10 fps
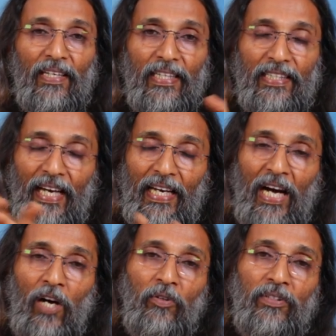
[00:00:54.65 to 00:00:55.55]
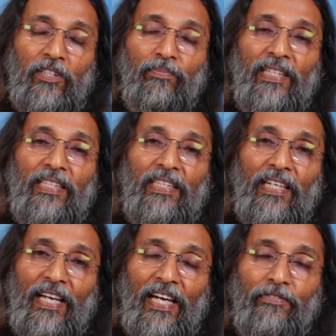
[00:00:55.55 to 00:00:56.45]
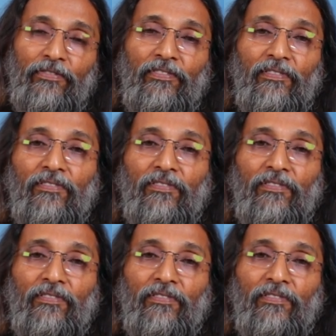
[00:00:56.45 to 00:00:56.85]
it allowed this material life